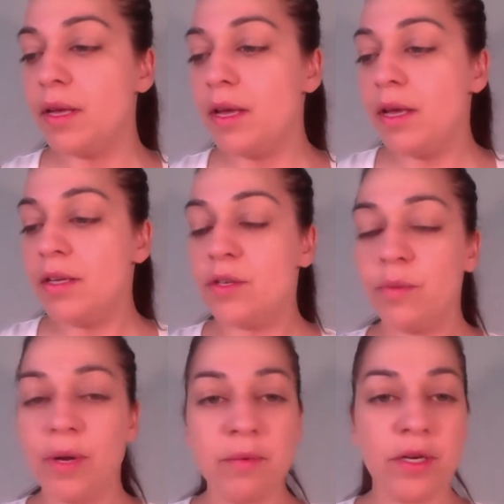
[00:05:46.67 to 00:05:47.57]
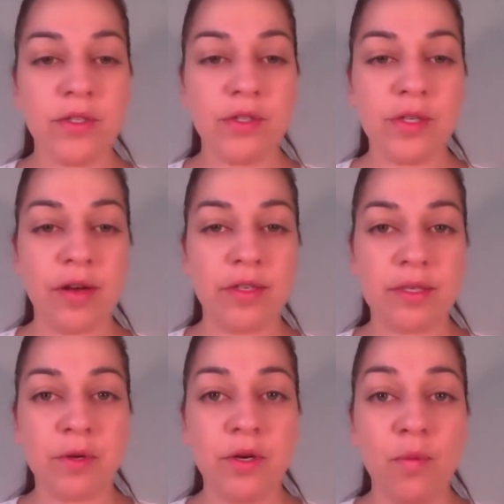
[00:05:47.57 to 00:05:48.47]
So what I'm going to do now is
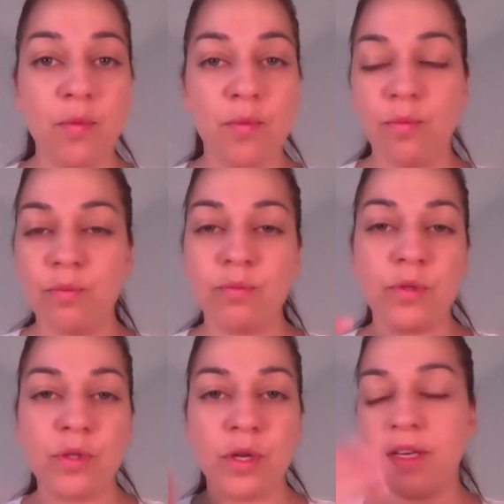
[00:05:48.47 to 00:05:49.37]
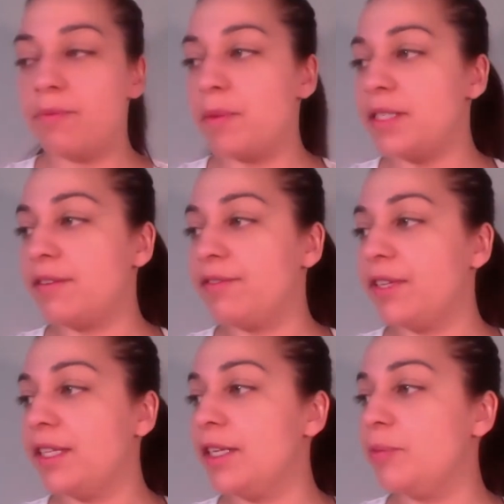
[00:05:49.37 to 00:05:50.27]
I'm going to sort of give myself a
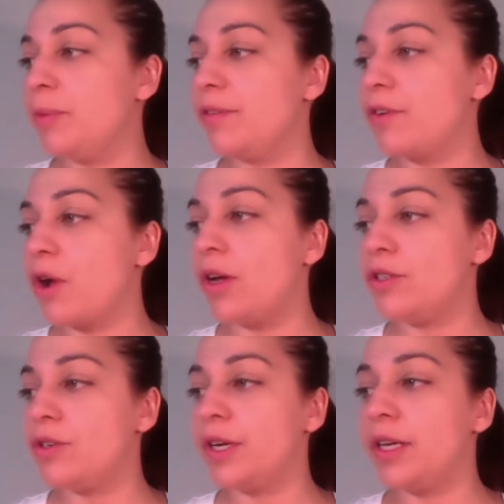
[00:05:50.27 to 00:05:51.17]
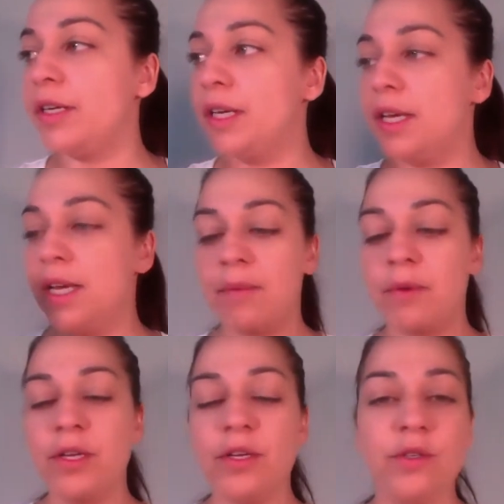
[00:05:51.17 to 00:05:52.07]
little bit of contouring. I'm
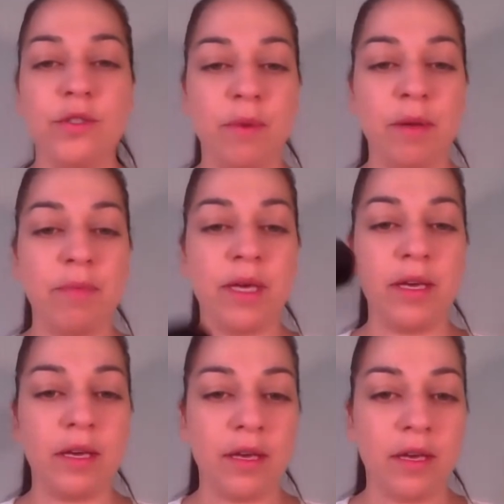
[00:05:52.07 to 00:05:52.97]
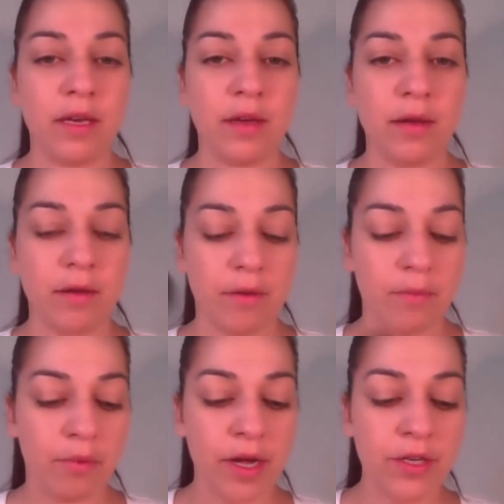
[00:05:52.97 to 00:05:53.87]
going to use my big
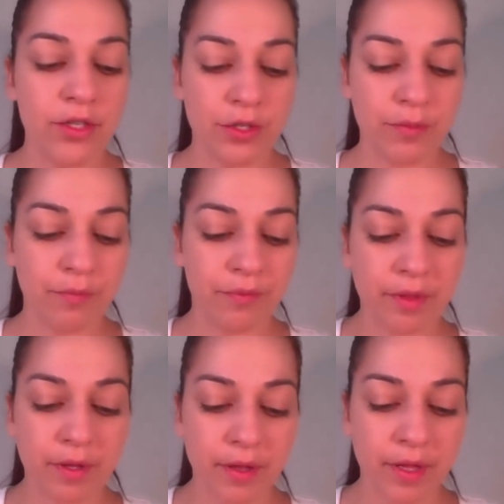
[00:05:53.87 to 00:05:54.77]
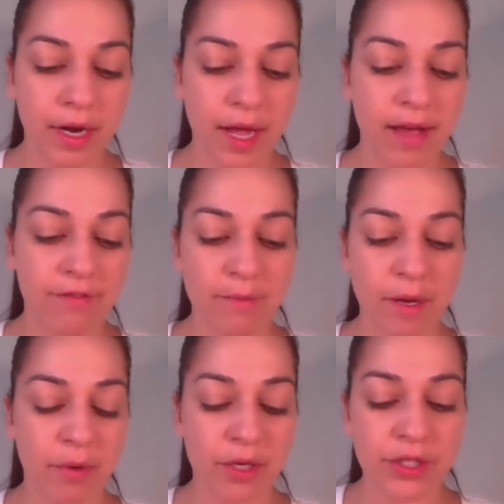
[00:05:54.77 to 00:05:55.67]
brush that I have in my
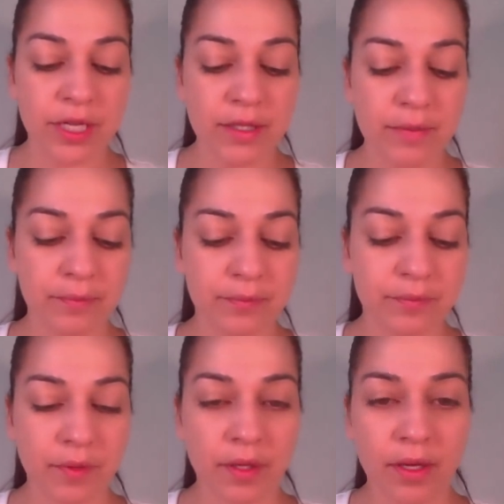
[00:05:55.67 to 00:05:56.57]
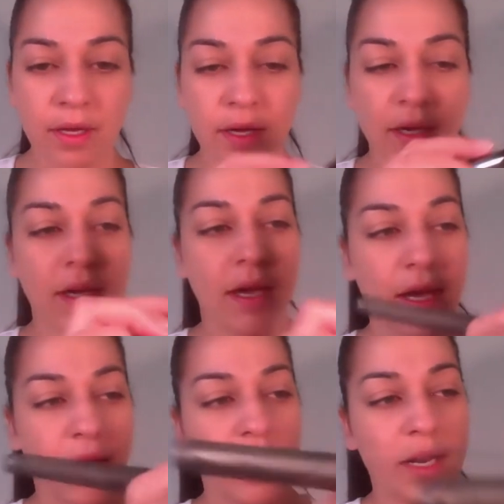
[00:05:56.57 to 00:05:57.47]
brush set.
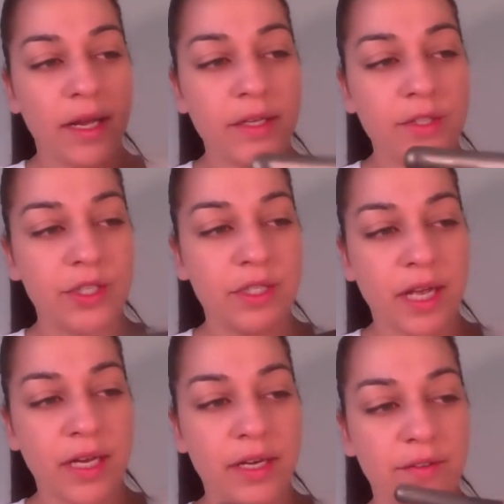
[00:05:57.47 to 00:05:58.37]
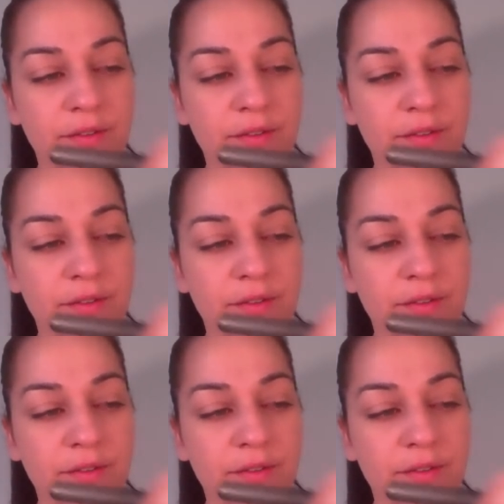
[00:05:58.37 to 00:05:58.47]
And I like just kind of,